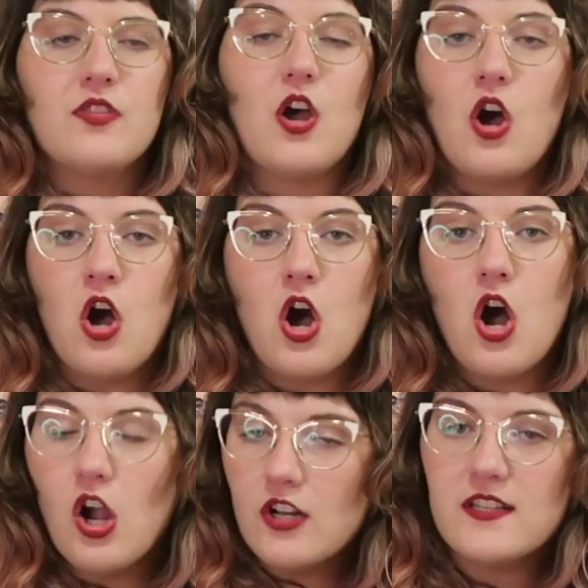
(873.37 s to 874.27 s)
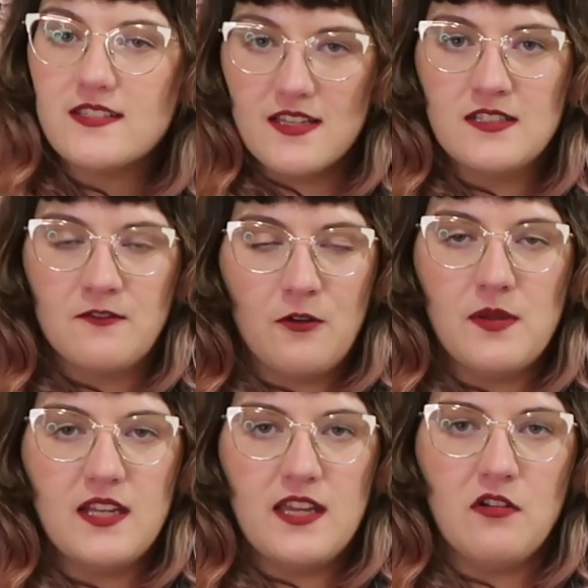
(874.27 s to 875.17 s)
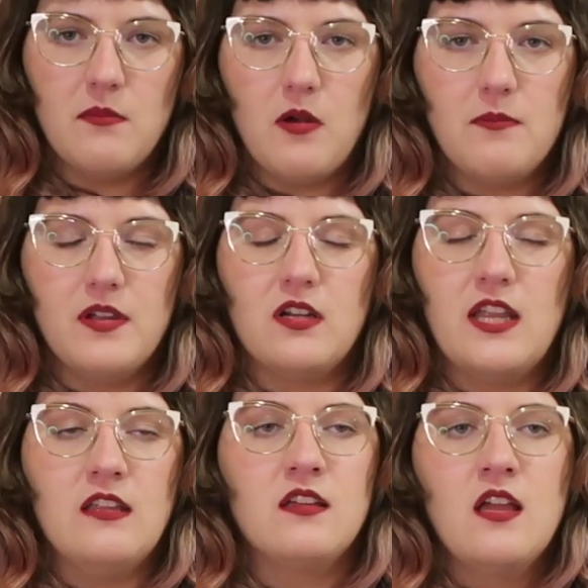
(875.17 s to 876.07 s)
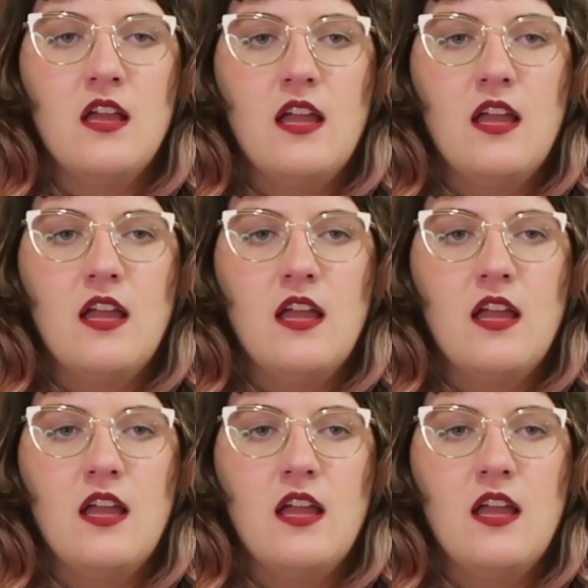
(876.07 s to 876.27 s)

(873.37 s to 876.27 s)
The hardest thing for me to hear about bearding